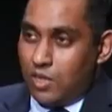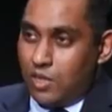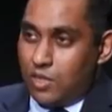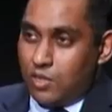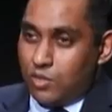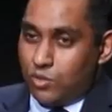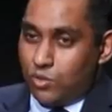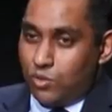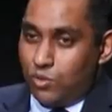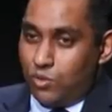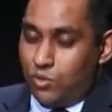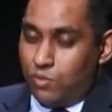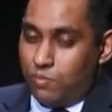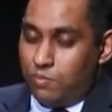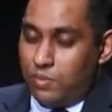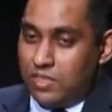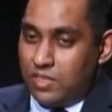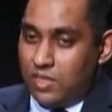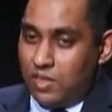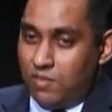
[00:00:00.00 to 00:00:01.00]
So
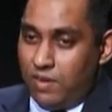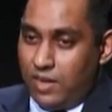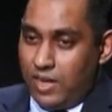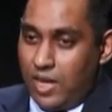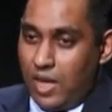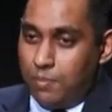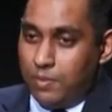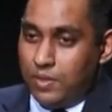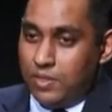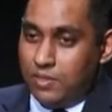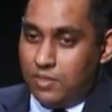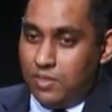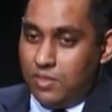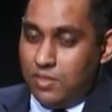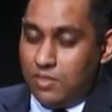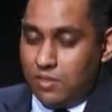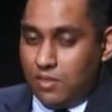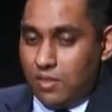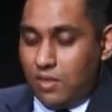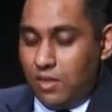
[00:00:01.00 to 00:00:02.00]
basically, what happens
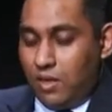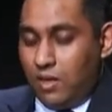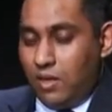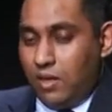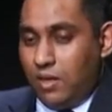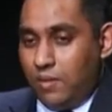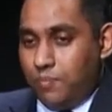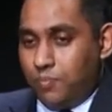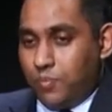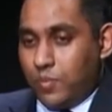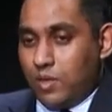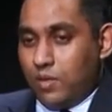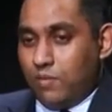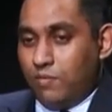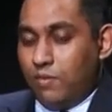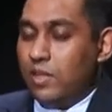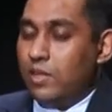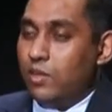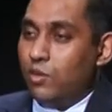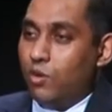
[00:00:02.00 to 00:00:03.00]
is
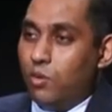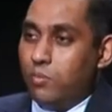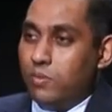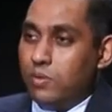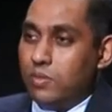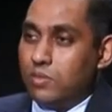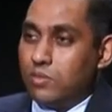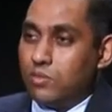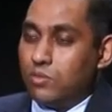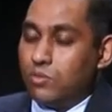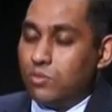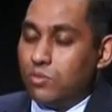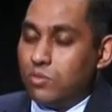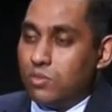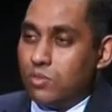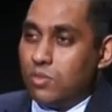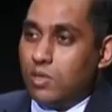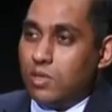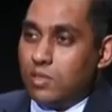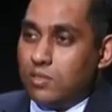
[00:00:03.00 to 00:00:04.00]
when
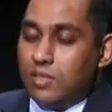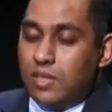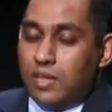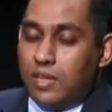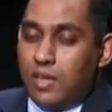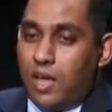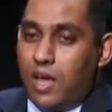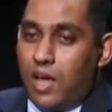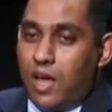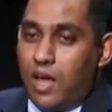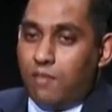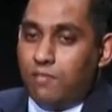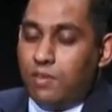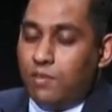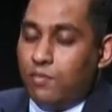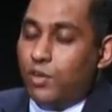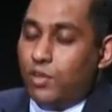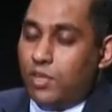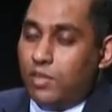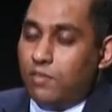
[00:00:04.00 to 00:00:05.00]
say we
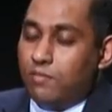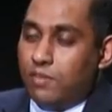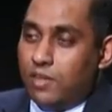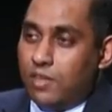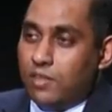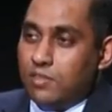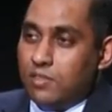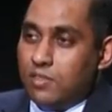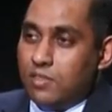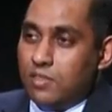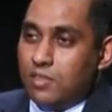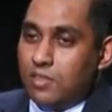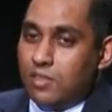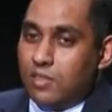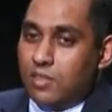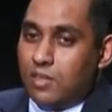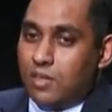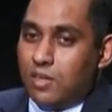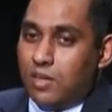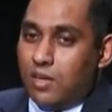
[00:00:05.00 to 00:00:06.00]
want to invest,
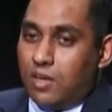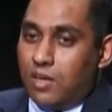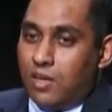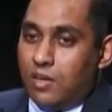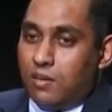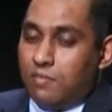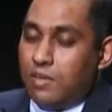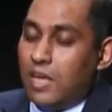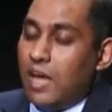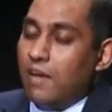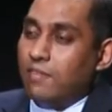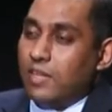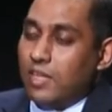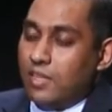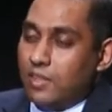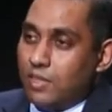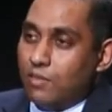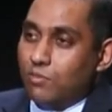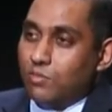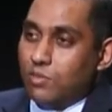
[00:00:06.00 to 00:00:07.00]
we have
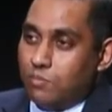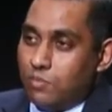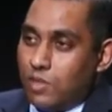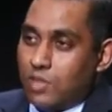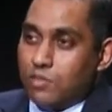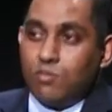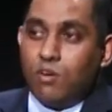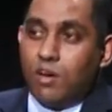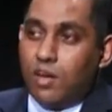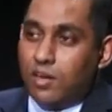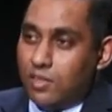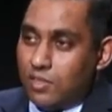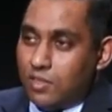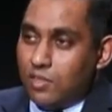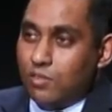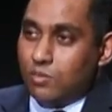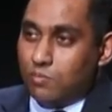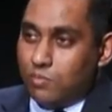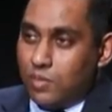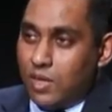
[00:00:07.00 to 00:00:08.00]
$10,000 or
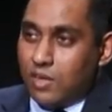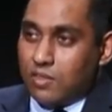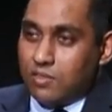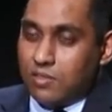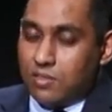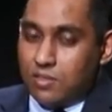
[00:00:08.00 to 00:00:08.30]
$100,000.